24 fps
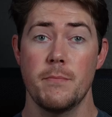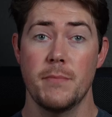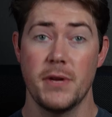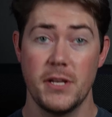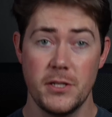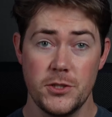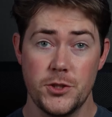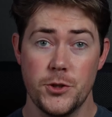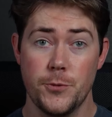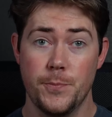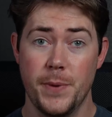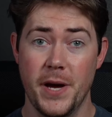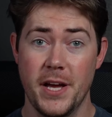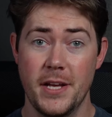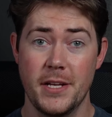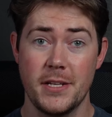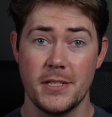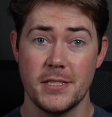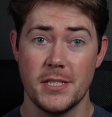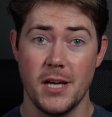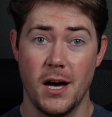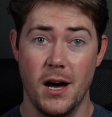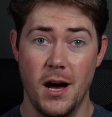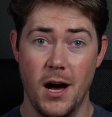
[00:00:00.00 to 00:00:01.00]
Miniature painting
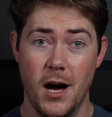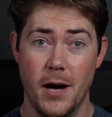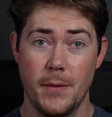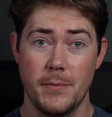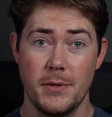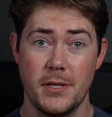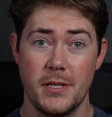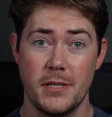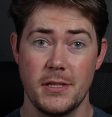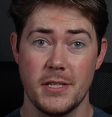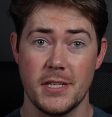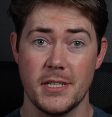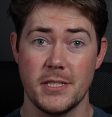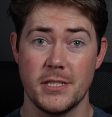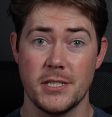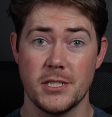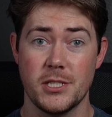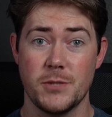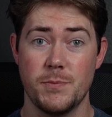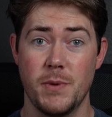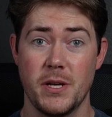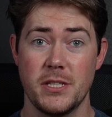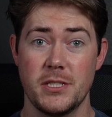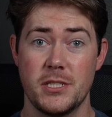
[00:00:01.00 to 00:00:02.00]
is a hobby that gets
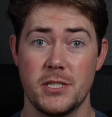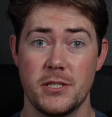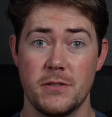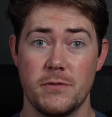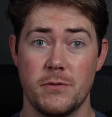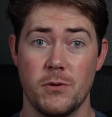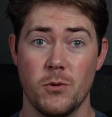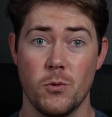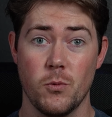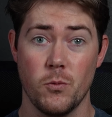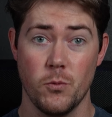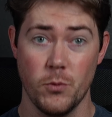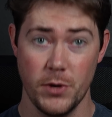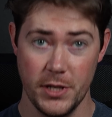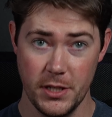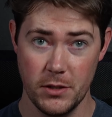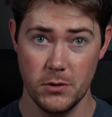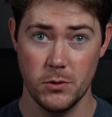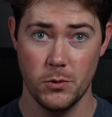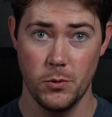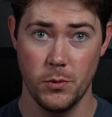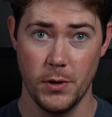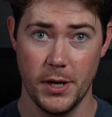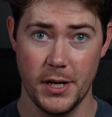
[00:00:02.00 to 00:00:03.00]
expensive real
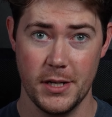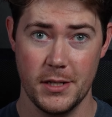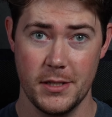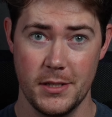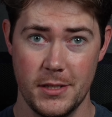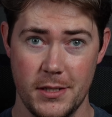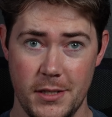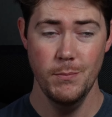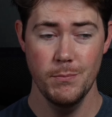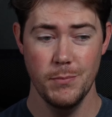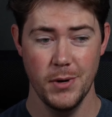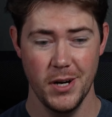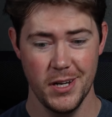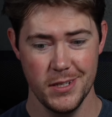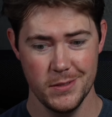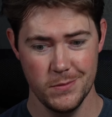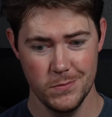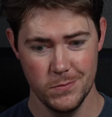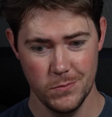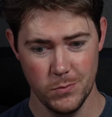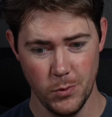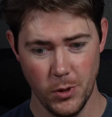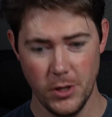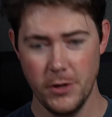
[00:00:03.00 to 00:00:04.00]
quick.
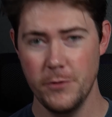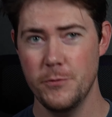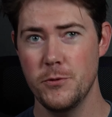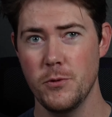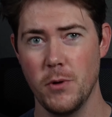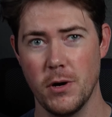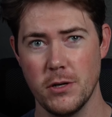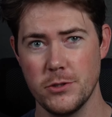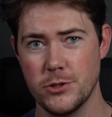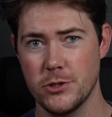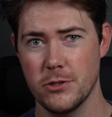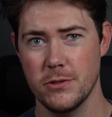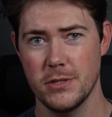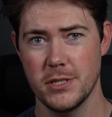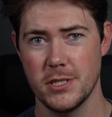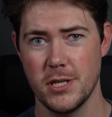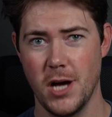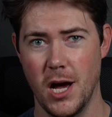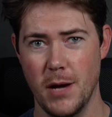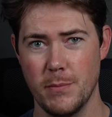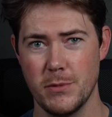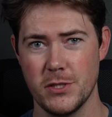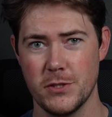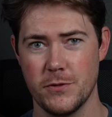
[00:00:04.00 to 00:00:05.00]
But what if you aren't sure this
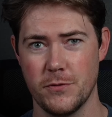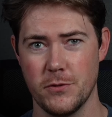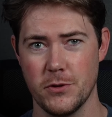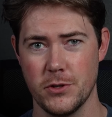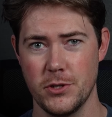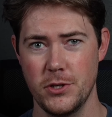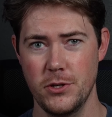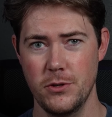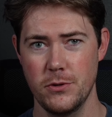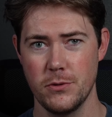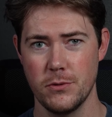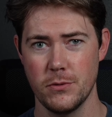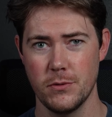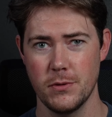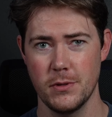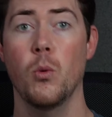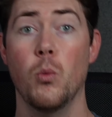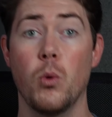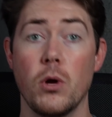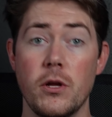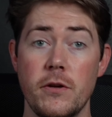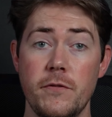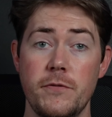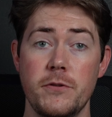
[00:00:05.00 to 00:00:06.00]
hobby's for you?
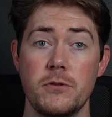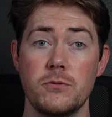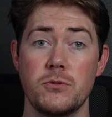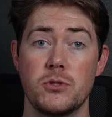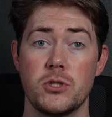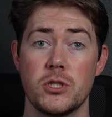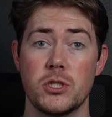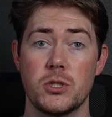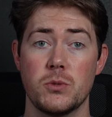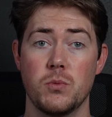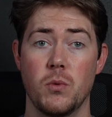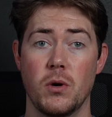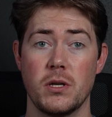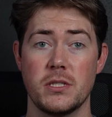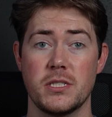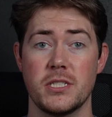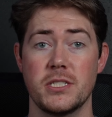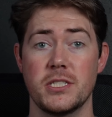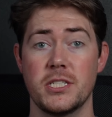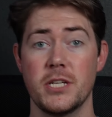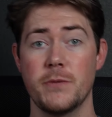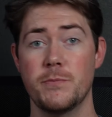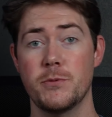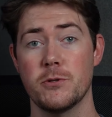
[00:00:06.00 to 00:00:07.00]
What if you just want to
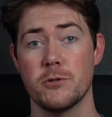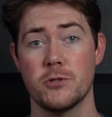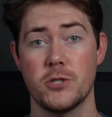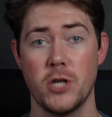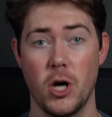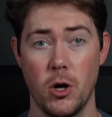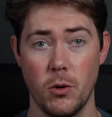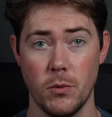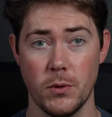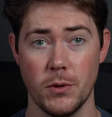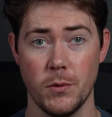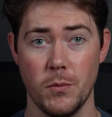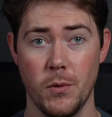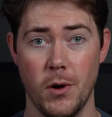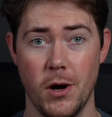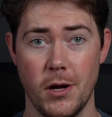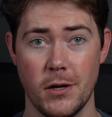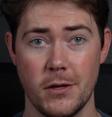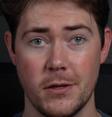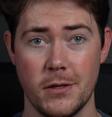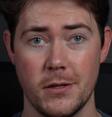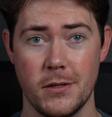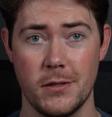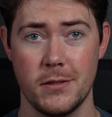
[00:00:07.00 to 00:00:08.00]
dip your toe in the
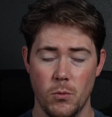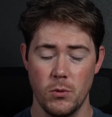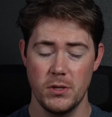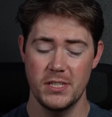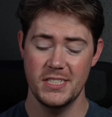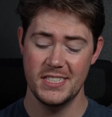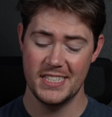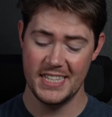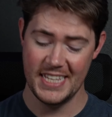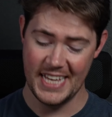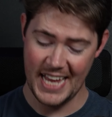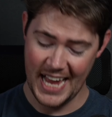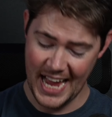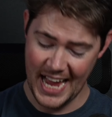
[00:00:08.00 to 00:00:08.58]
water? What is the